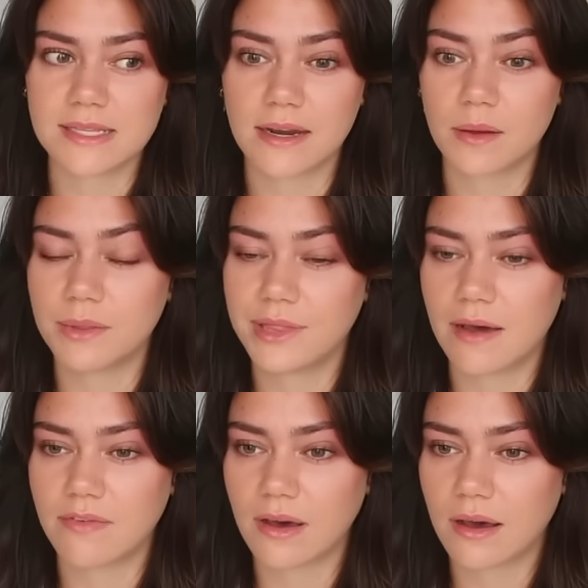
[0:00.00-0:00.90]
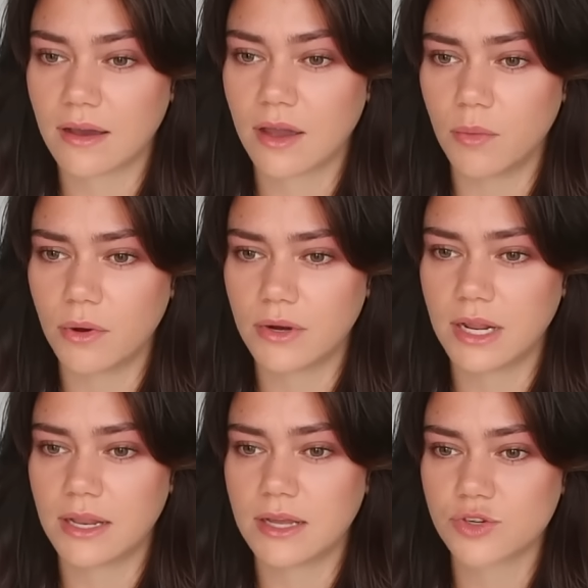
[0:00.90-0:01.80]
and I will never go on
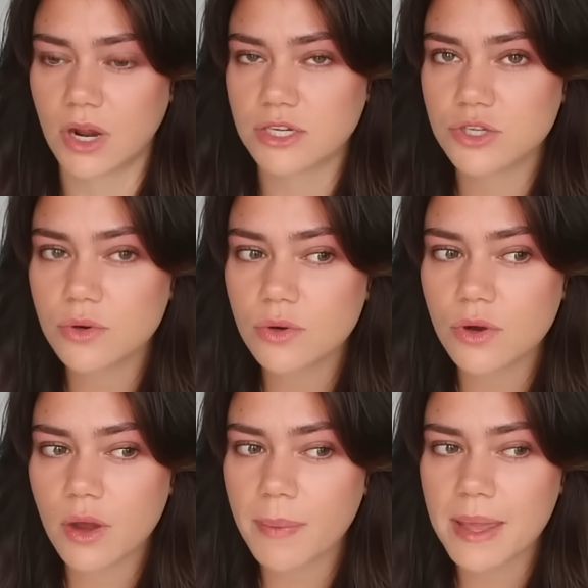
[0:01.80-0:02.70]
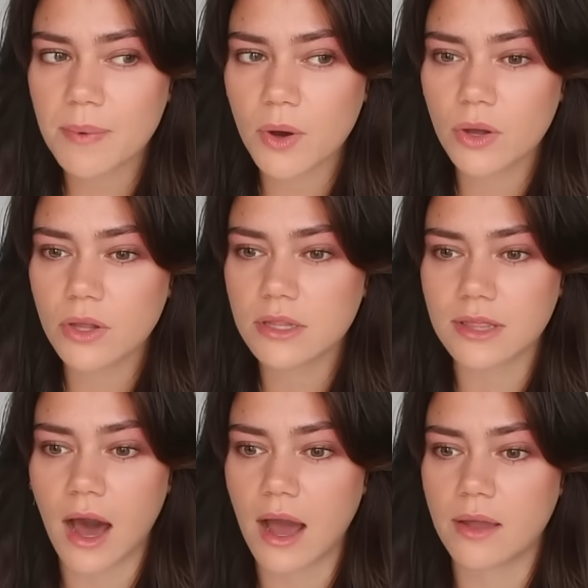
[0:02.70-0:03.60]
and like trash talk people
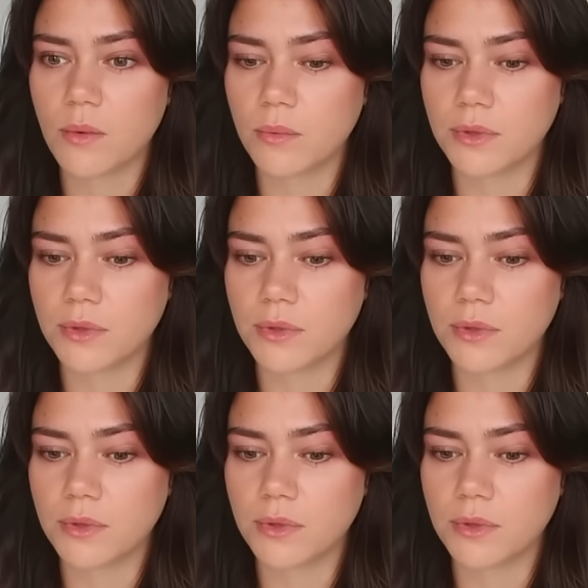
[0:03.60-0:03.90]
that I,